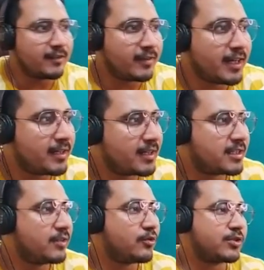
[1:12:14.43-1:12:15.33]
a very
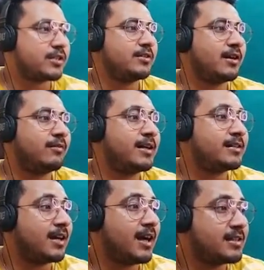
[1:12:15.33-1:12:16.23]
interesting question you have
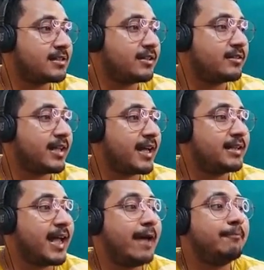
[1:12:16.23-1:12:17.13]
asked. They are
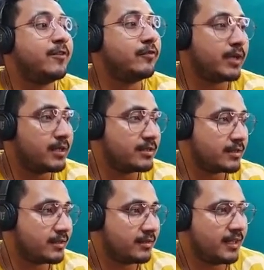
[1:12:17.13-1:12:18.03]
the
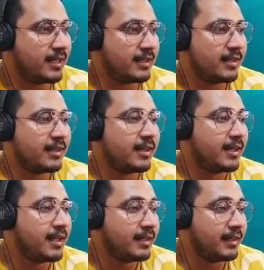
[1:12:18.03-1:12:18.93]
amphibians, right?
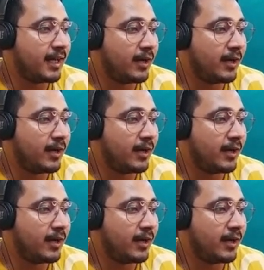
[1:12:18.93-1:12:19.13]
Now,